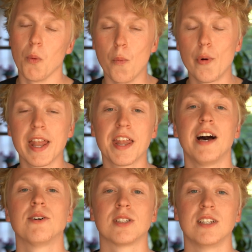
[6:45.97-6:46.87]

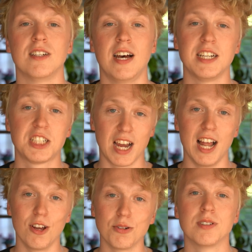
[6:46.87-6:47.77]
without a
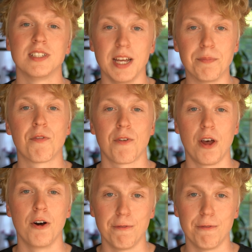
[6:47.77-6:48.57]
shallow depth of